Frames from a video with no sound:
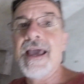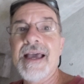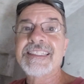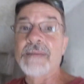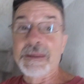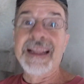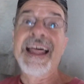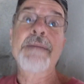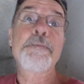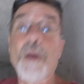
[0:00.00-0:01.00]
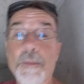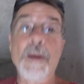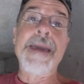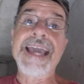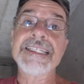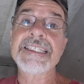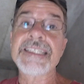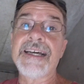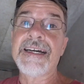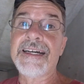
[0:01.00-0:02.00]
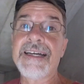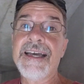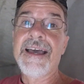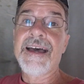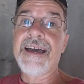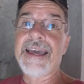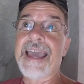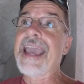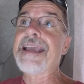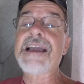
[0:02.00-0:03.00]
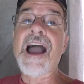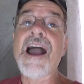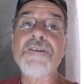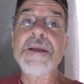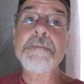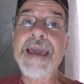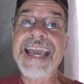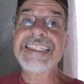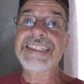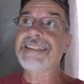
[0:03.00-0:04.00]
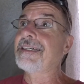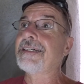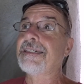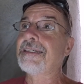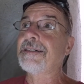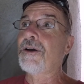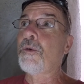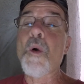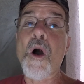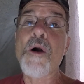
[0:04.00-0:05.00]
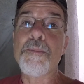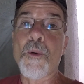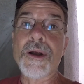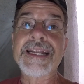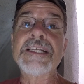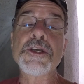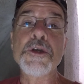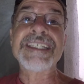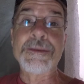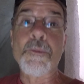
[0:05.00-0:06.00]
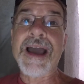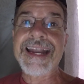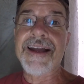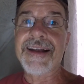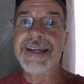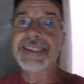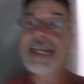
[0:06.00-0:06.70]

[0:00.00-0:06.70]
something like perma-base, a concrete-based wall board that you use in wet areas.